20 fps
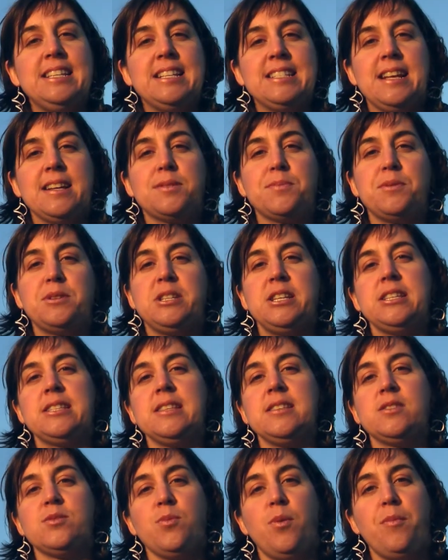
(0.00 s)
his expertise
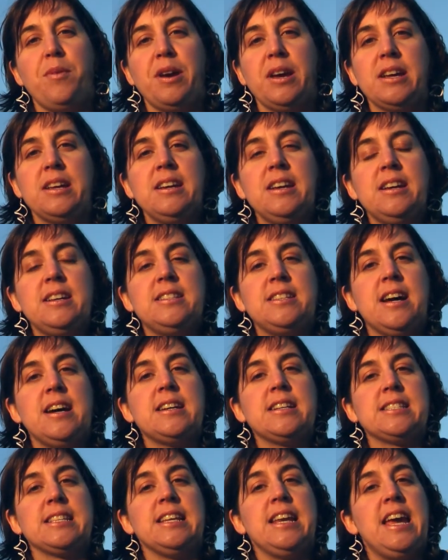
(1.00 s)
in swimming,
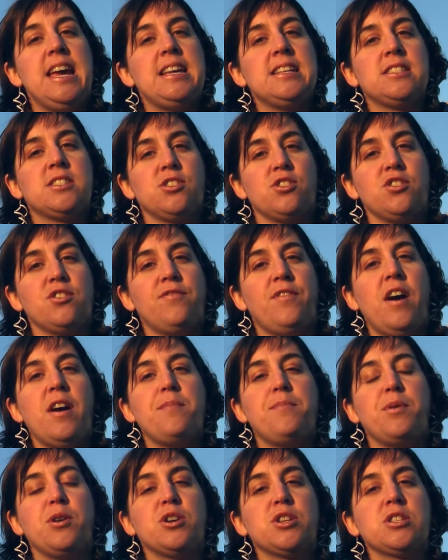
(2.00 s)
Doug is an ACE
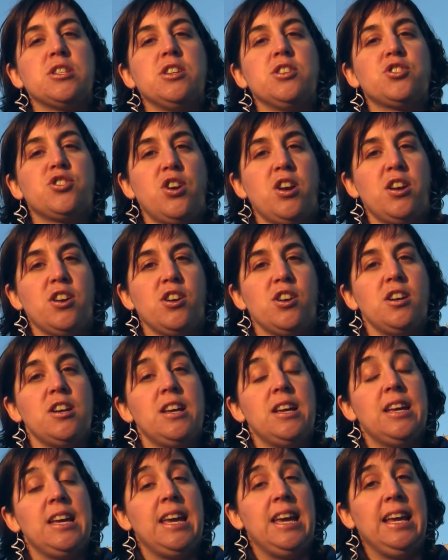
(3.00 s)
certified personal trainer.
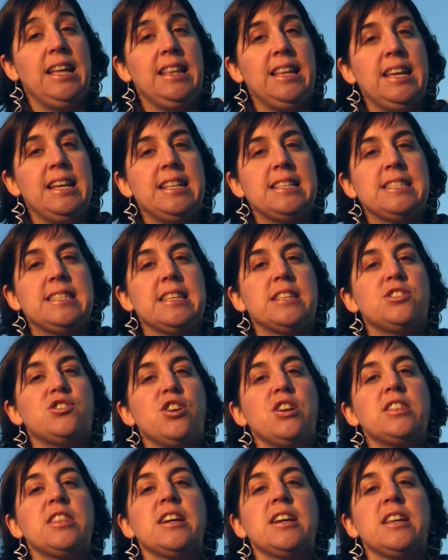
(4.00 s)
He leads the
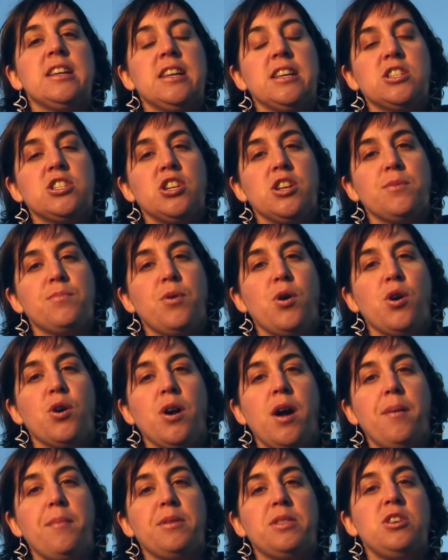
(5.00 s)
strength and conditioning
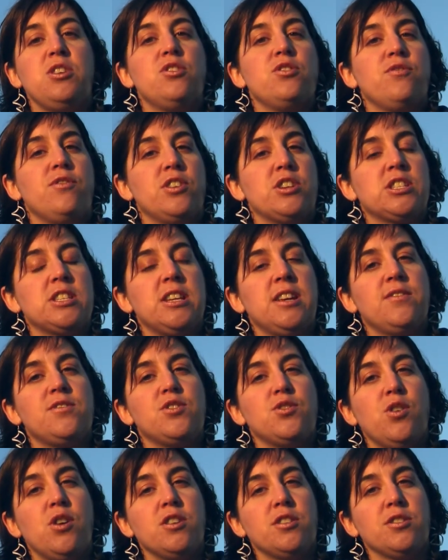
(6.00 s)
program at the University of
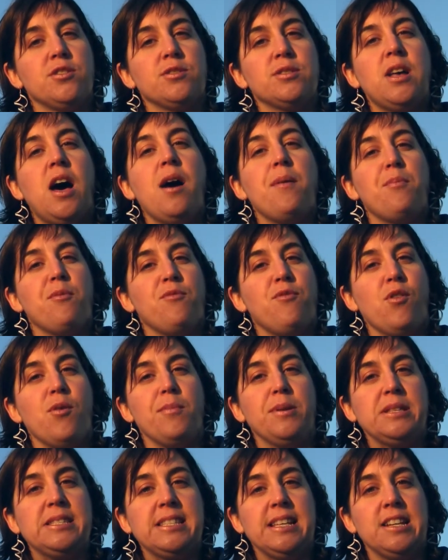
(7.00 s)
Toronto's High
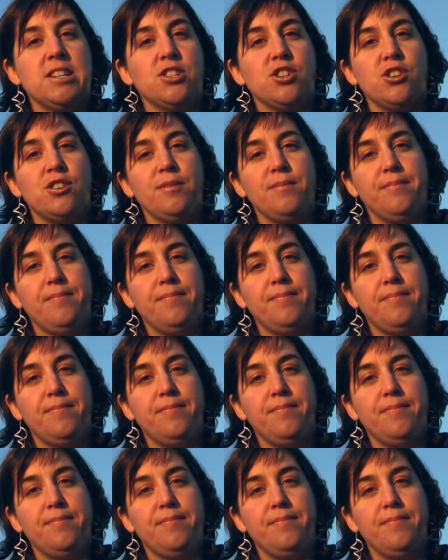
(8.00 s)
Performance Centre.